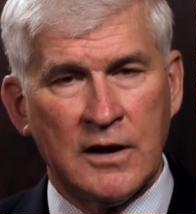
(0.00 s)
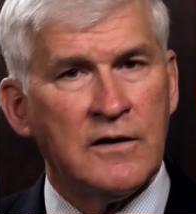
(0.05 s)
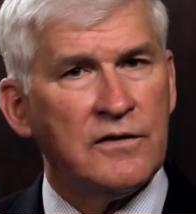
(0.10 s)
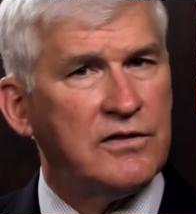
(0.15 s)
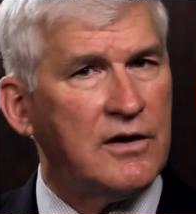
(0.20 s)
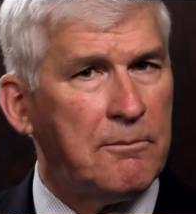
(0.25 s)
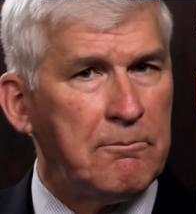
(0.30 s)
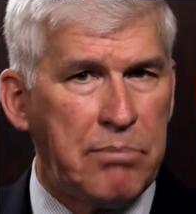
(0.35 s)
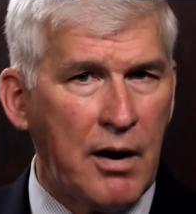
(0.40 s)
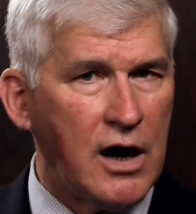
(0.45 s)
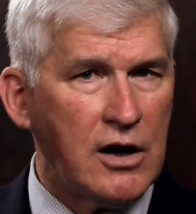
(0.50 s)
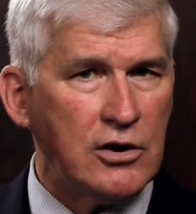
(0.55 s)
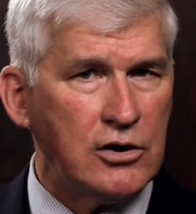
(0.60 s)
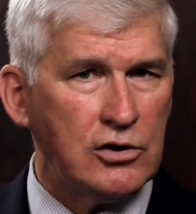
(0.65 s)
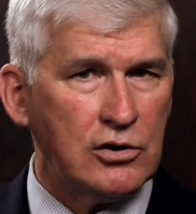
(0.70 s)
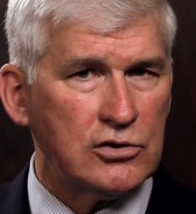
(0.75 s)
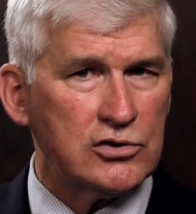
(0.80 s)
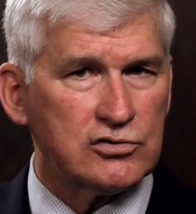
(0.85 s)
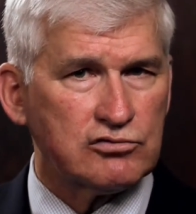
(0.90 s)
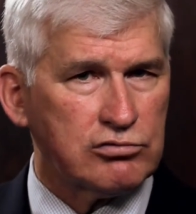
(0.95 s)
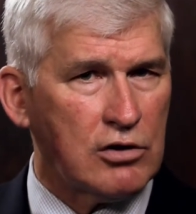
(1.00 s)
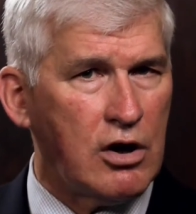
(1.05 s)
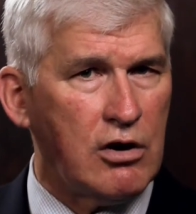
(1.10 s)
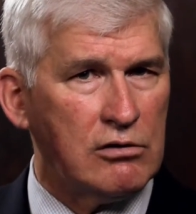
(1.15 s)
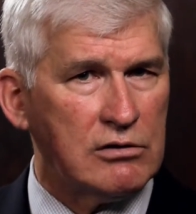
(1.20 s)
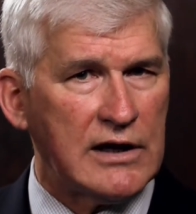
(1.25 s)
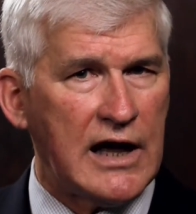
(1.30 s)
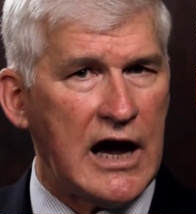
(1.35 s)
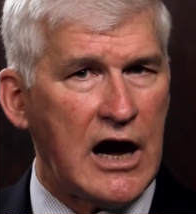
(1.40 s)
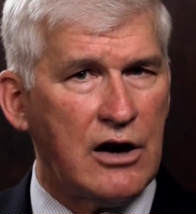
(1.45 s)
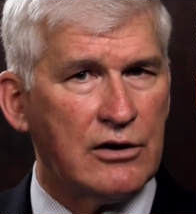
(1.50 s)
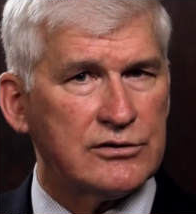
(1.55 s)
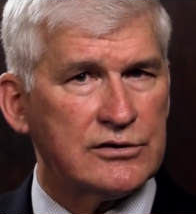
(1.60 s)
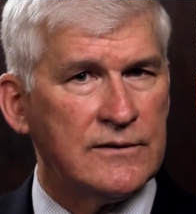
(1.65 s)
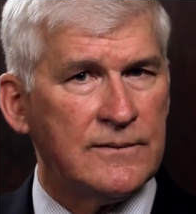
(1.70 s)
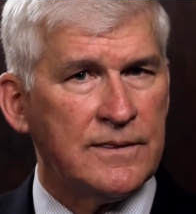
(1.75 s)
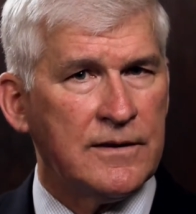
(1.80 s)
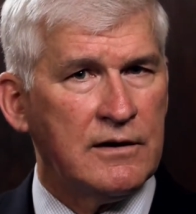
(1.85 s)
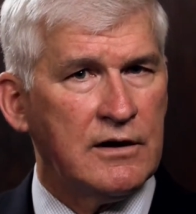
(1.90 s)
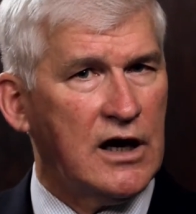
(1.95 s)
The bungled rollout
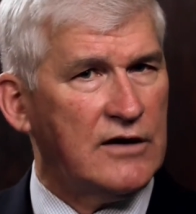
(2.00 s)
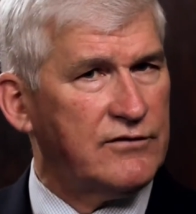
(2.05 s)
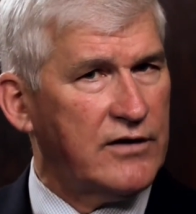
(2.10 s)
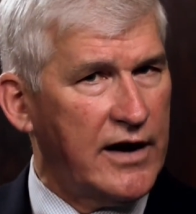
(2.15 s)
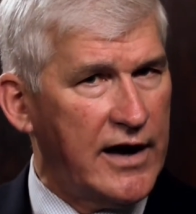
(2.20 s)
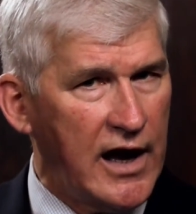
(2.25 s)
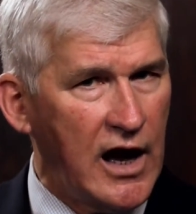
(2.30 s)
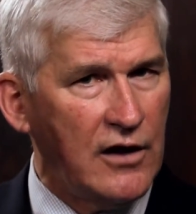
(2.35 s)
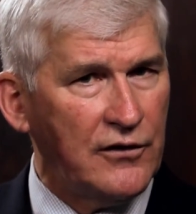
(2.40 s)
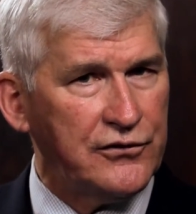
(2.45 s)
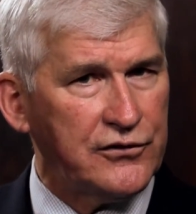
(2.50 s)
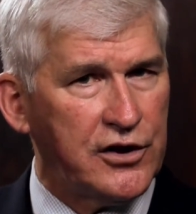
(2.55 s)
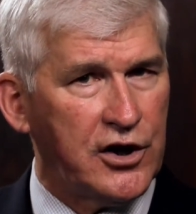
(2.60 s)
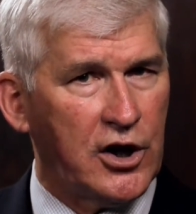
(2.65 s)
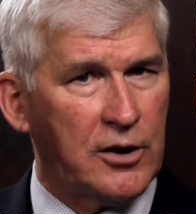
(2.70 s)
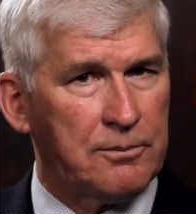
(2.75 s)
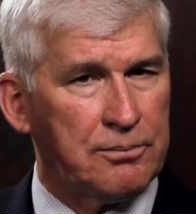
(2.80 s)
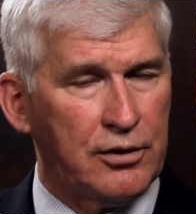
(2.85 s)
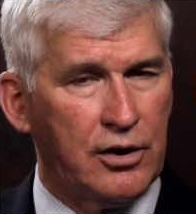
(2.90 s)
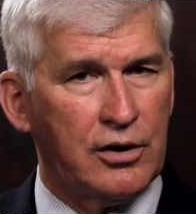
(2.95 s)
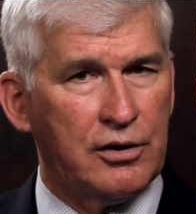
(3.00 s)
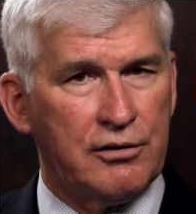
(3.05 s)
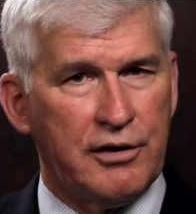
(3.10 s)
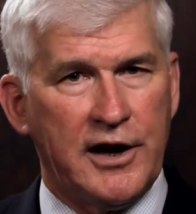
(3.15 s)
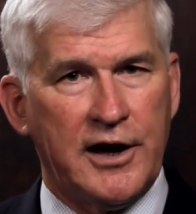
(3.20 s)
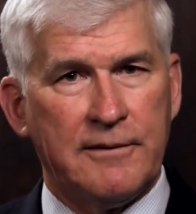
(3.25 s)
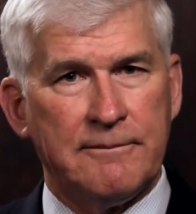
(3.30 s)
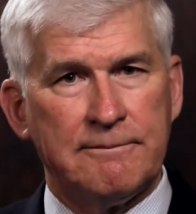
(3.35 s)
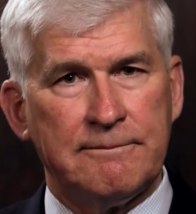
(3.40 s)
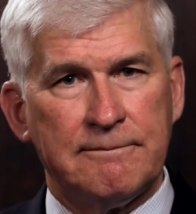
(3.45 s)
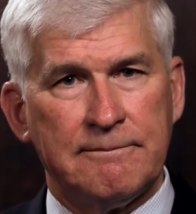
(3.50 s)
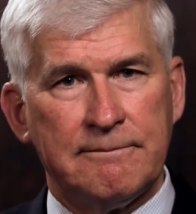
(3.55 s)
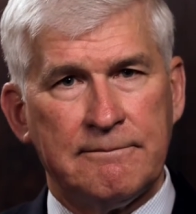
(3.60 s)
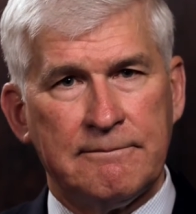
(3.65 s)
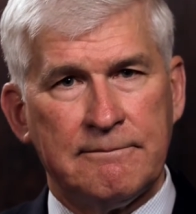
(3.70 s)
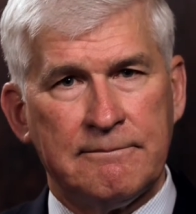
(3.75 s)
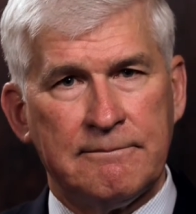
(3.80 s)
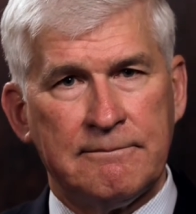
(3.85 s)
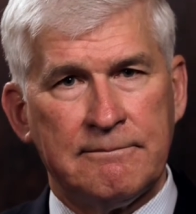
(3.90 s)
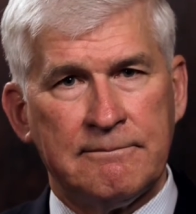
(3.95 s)
of a health care program
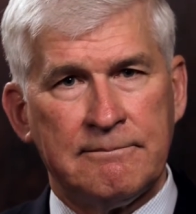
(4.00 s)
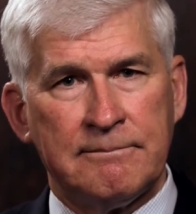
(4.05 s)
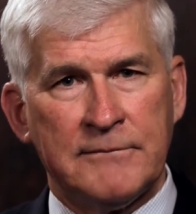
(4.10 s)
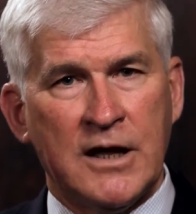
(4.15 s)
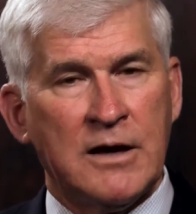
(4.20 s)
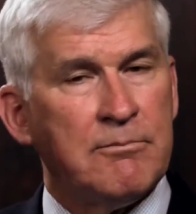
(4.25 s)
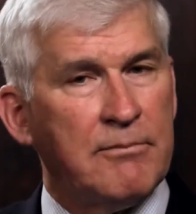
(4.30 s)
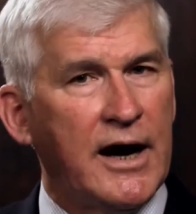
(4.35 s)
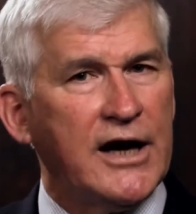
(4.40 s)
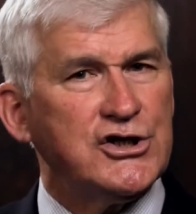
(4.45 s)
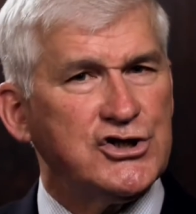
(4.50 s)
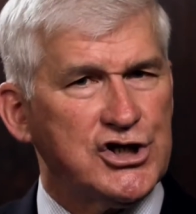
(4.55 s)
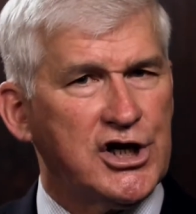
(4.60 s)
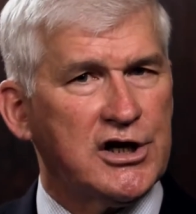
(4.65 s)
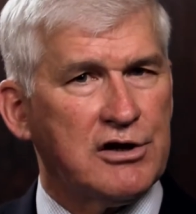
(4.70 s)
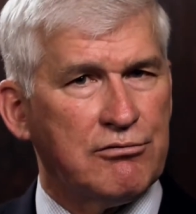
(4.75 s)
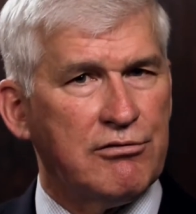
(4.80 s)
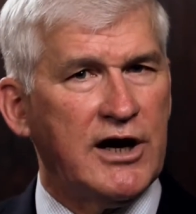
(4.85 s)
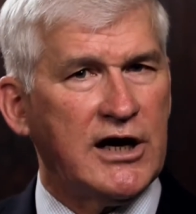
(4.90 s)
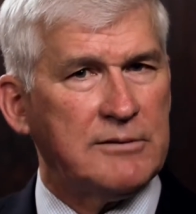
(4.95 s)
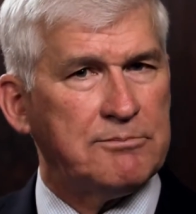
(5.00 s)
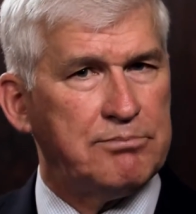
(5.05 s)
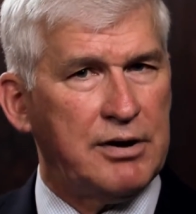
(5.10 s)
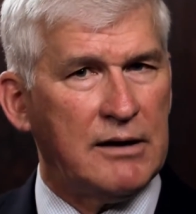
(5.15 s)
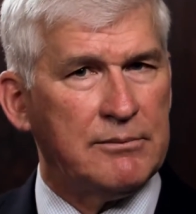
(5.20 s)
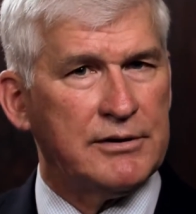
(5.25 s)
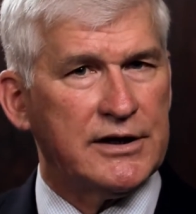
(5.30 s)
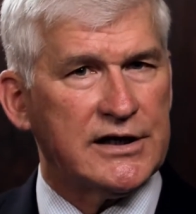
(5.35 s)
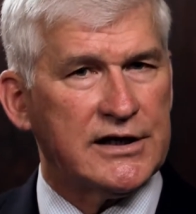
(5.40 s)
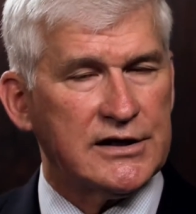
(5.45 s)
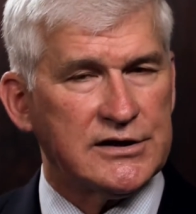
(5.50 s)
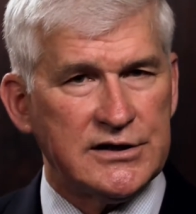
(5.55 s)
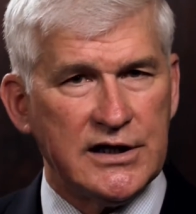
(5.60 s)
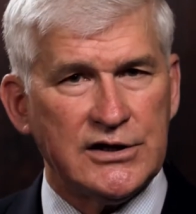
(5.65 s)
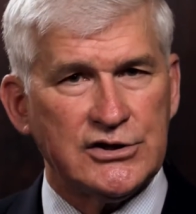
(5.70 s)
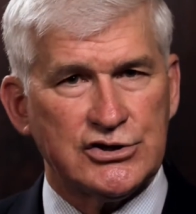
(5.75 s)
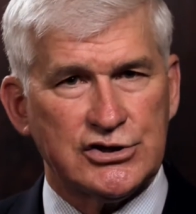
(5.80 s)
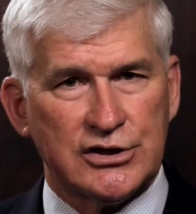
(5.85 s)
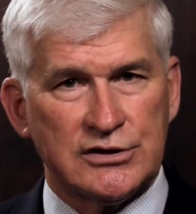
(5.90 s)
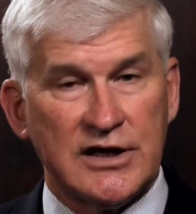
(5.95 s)
might generate public
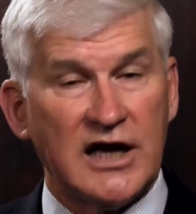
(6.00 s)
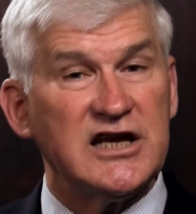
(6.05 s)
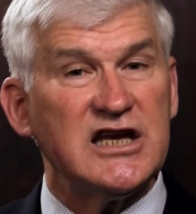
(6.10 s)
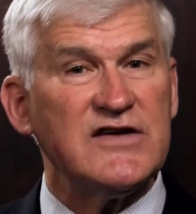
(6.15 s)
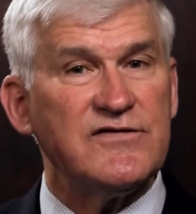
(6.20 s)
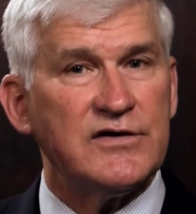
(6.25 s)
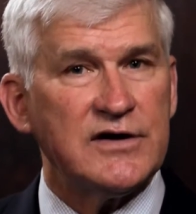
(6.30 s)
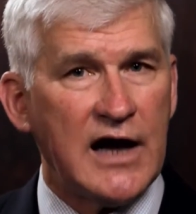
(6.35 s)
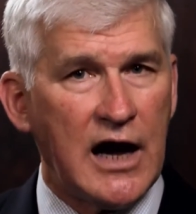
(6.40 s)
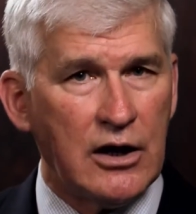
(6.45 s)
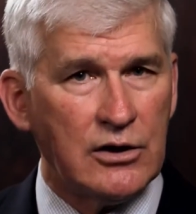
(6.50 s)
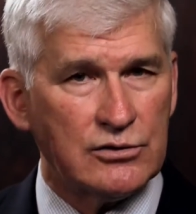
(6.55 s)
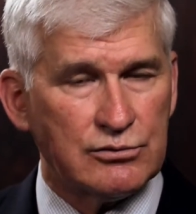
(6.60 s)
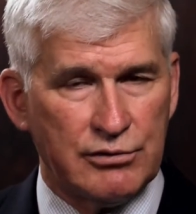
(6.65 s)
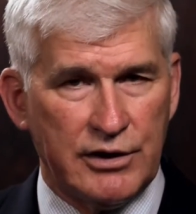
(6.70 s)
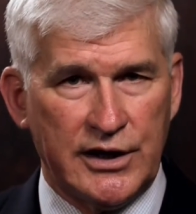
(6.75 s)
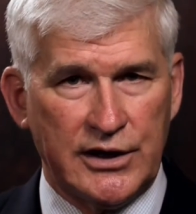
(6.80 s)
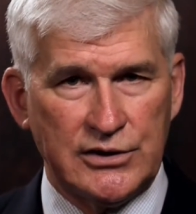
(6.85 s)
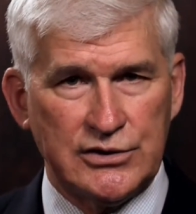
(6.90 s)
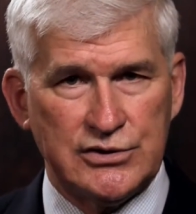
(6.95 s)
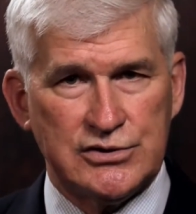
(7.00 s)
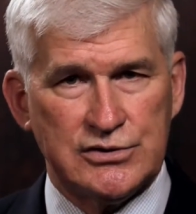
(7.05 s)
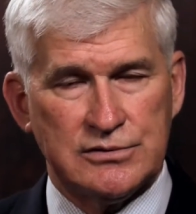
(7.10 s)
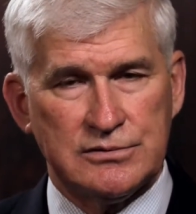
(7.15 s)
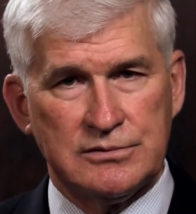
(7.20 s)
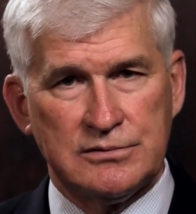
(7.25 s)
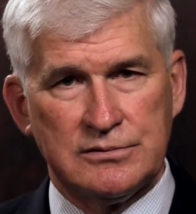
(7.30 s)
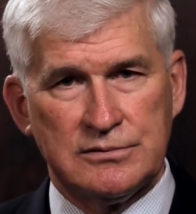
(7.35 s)
attention and even outrage.